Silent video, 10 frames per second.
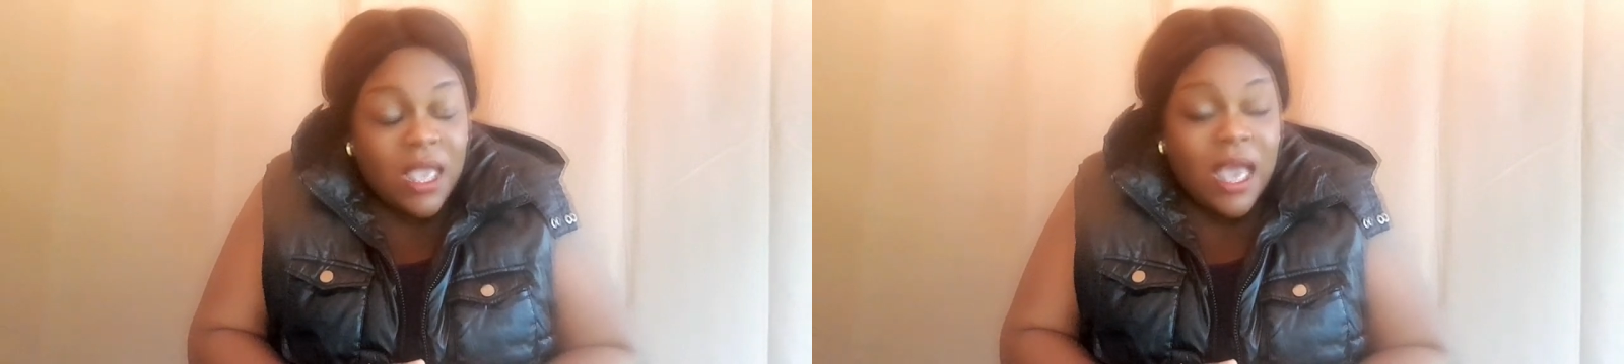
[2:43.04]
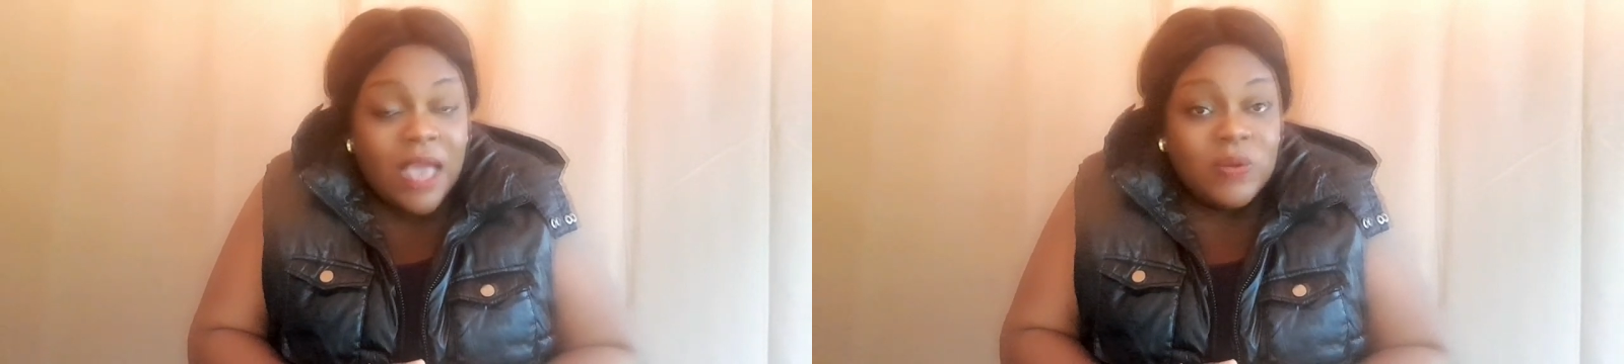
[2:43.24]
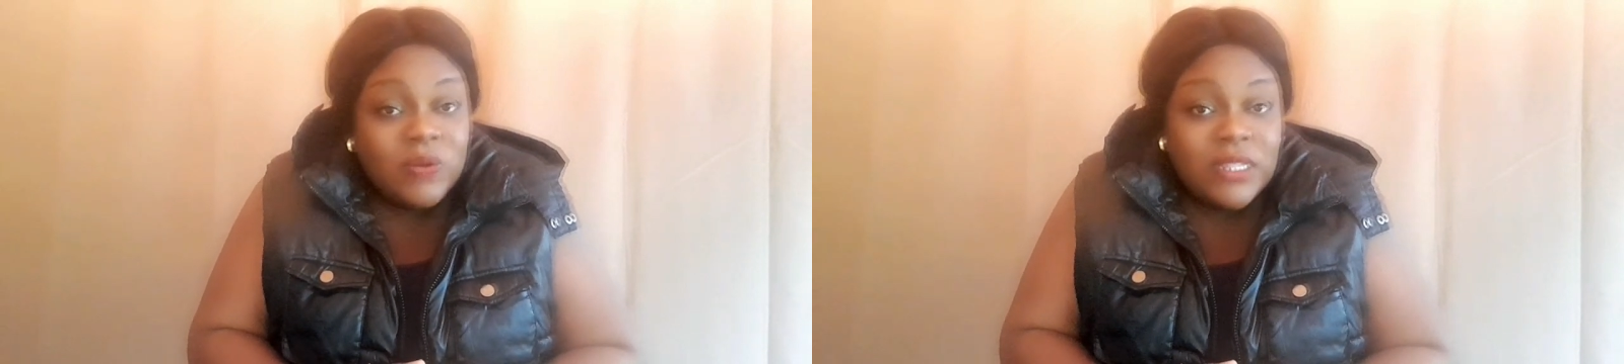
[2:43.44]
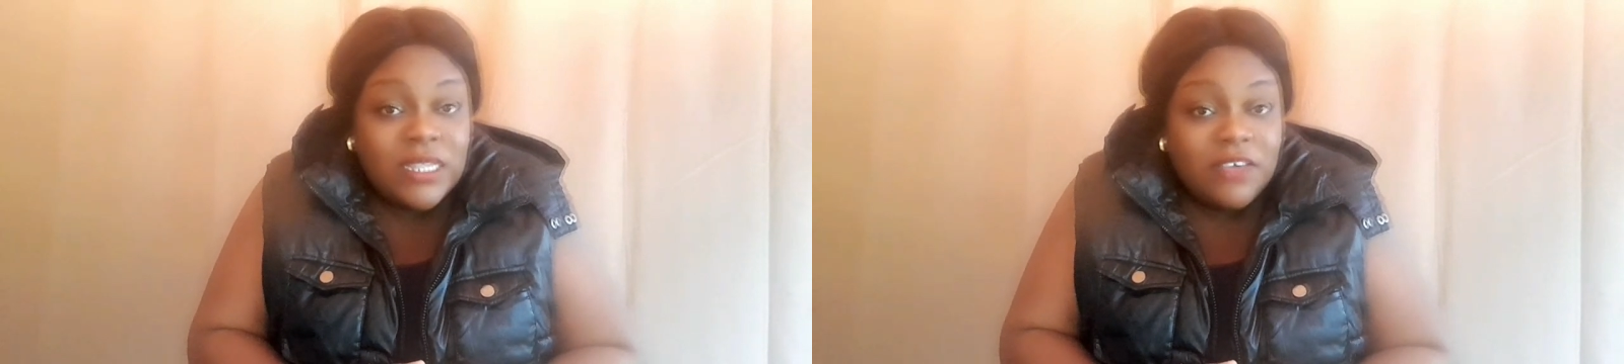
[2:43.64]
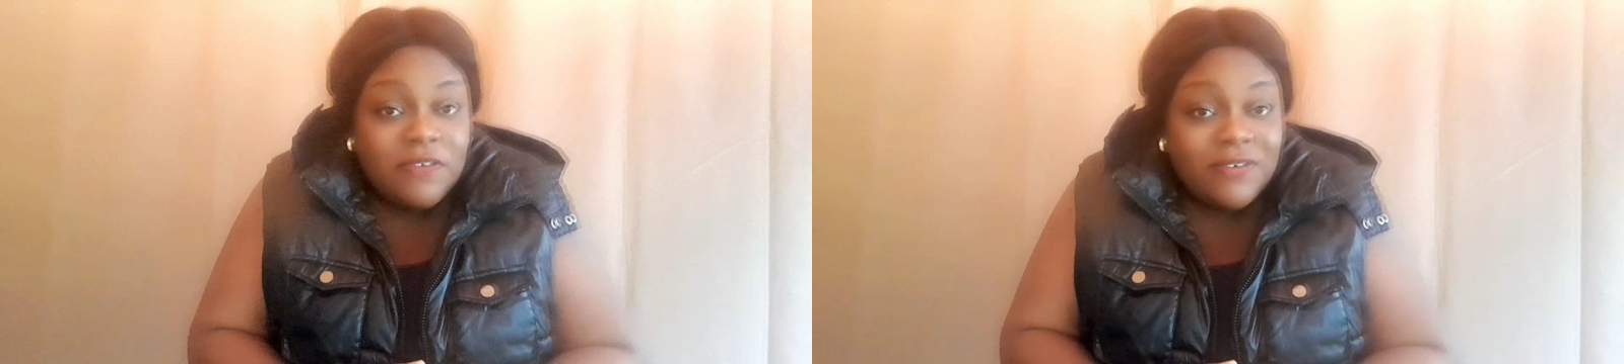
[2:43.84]
I do not
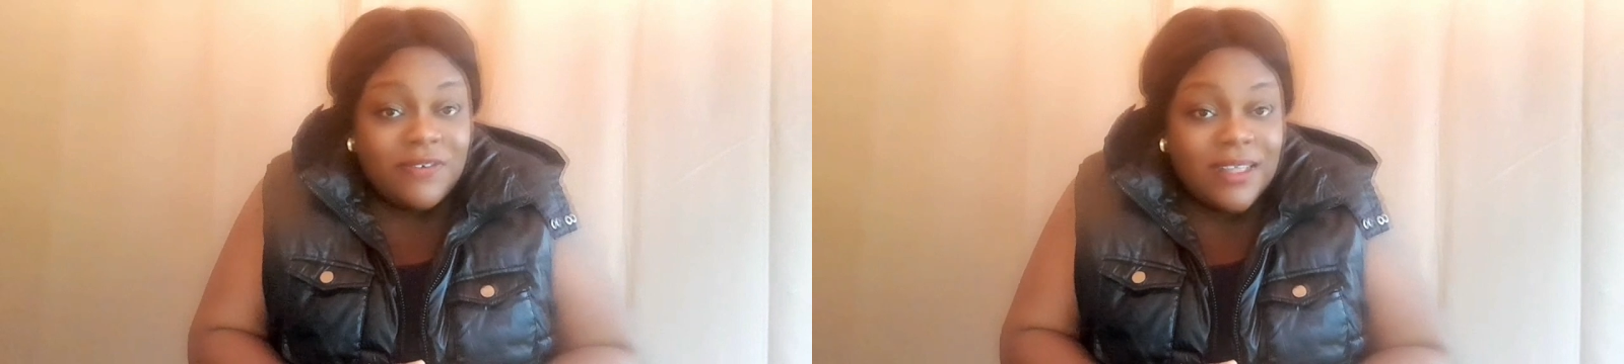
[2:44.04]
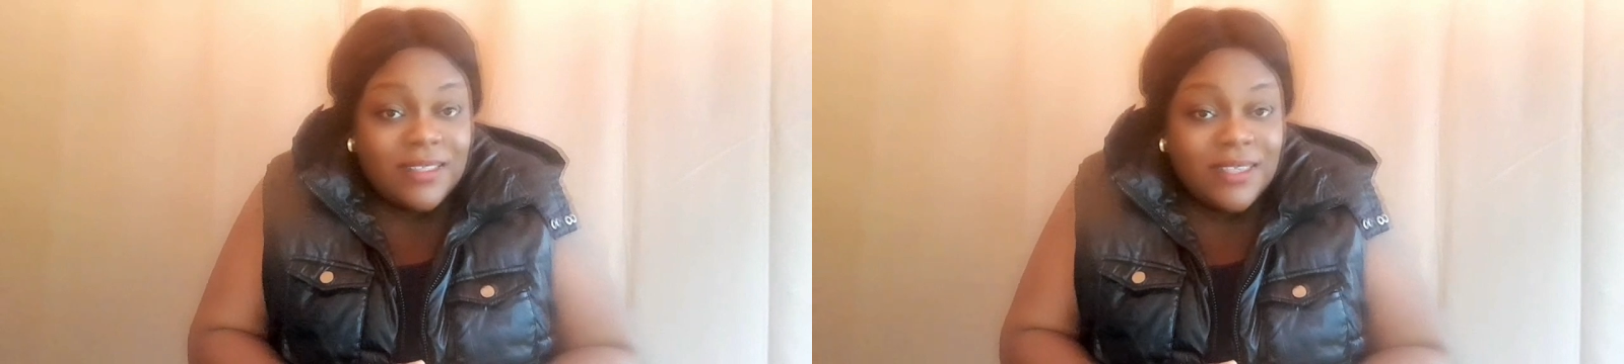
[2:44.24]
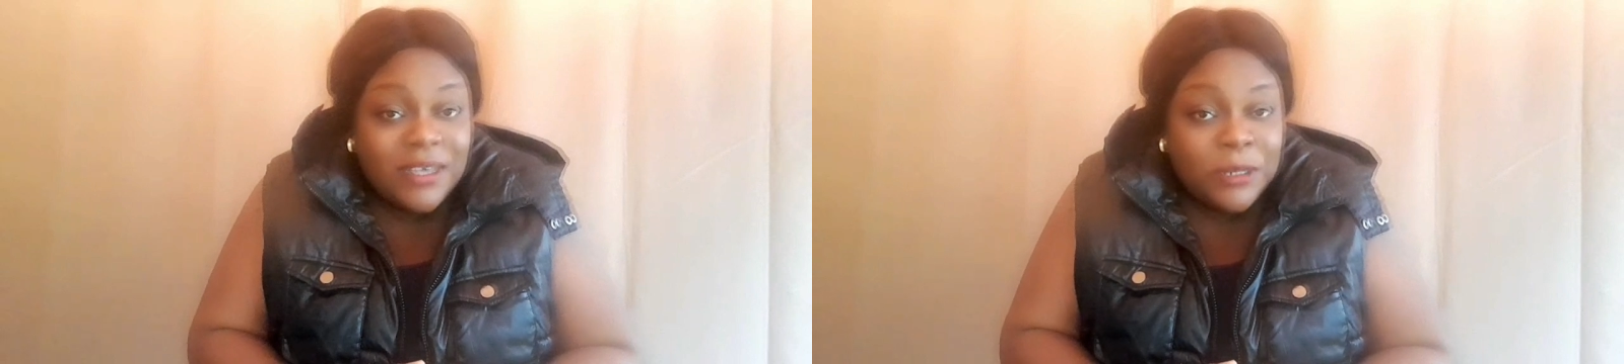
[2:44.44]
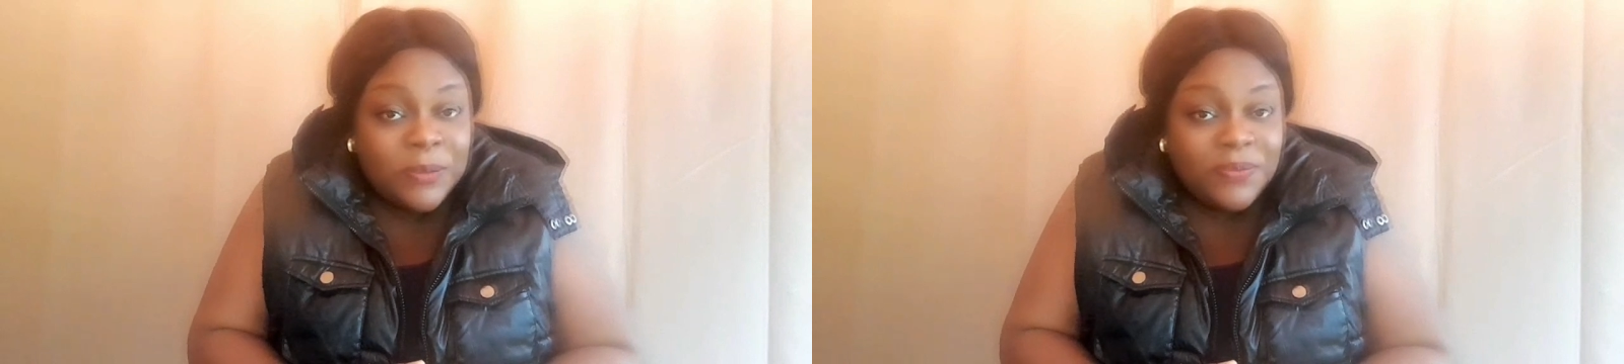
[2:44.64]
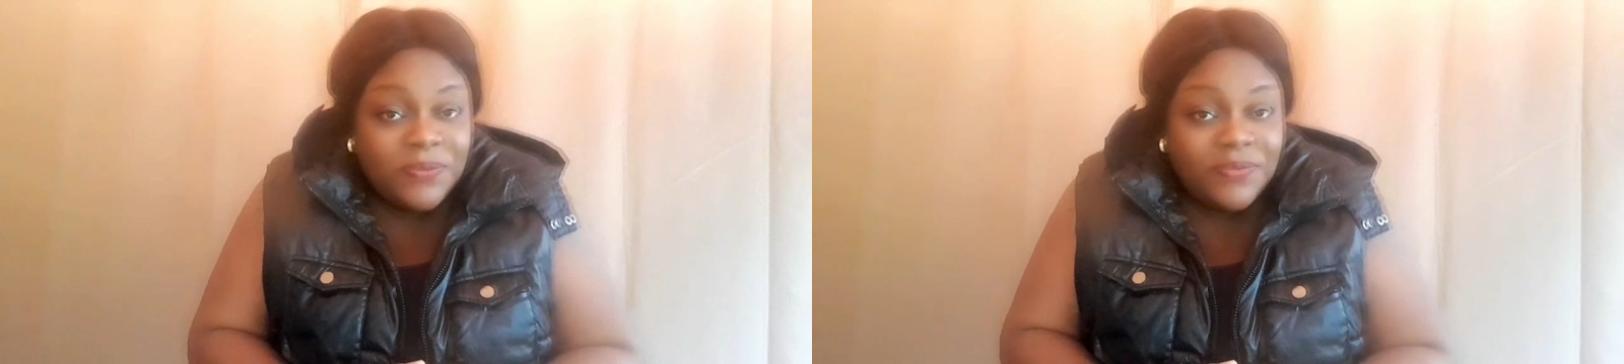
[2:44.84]
take it for
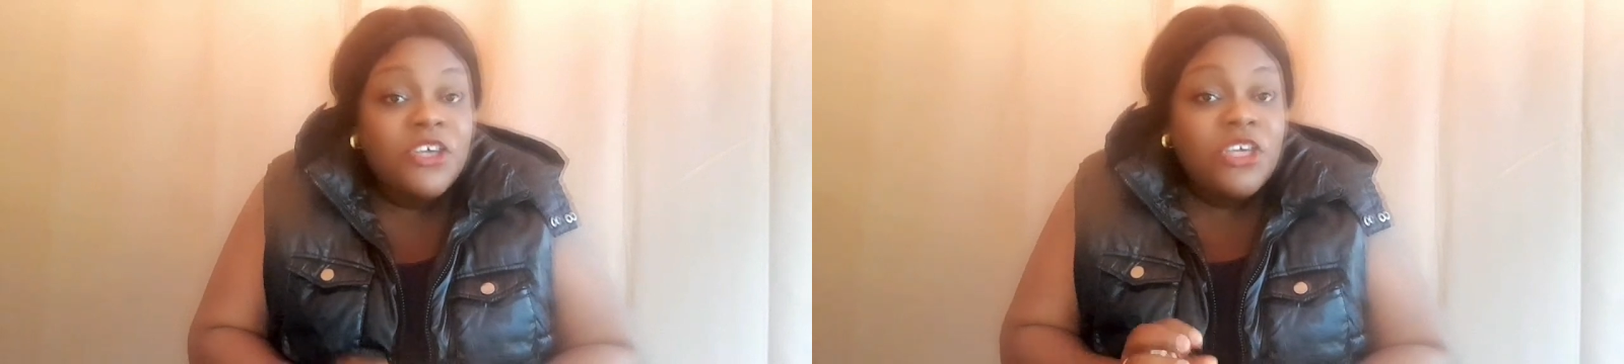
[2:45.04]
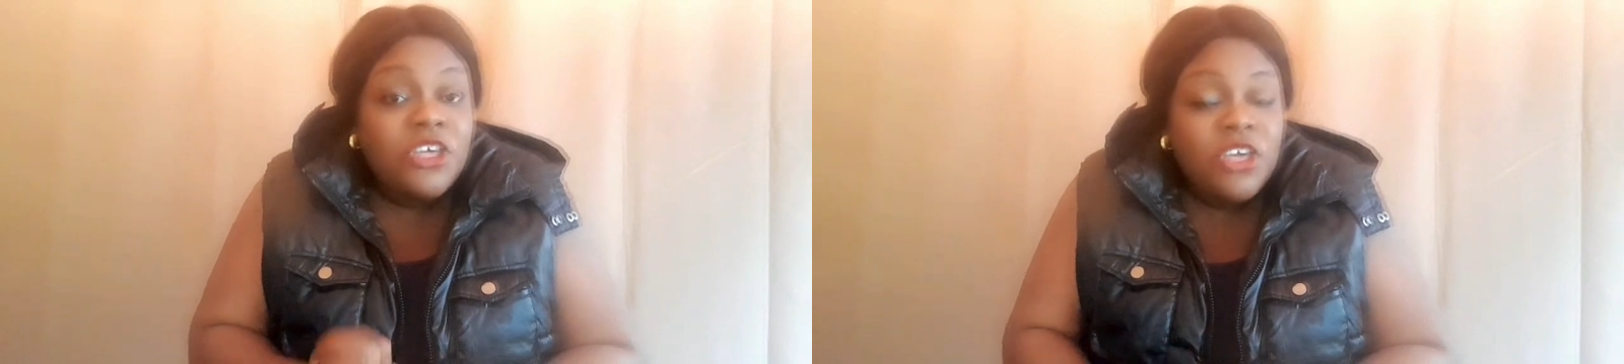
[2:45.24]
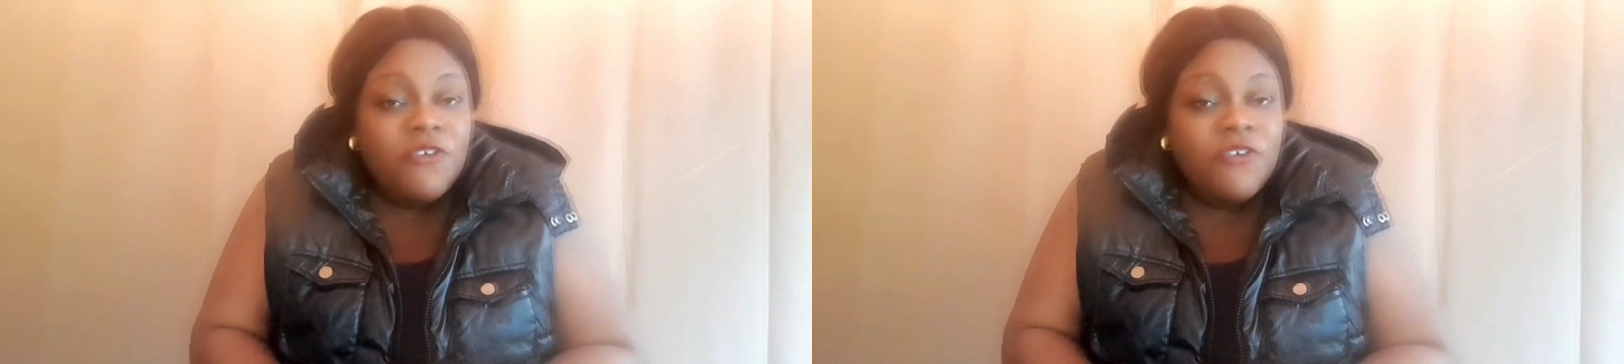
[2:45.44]
granted.